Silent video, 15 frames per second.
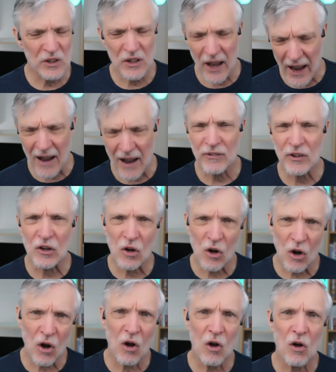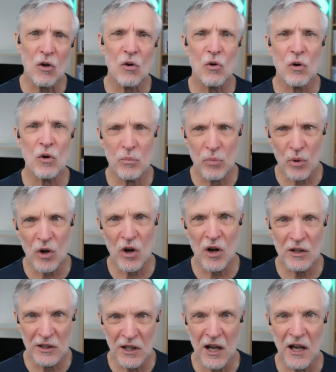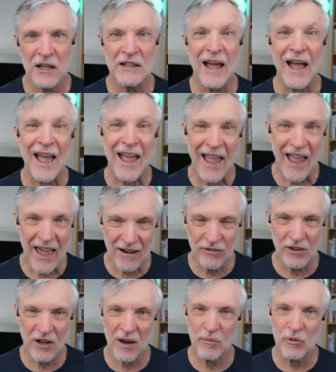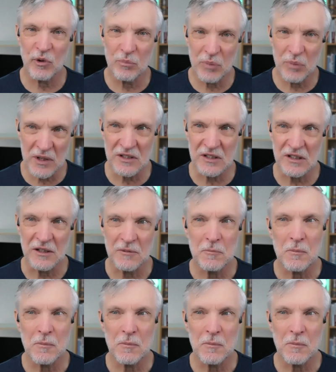You have to call or book online ahead of time. They're busy.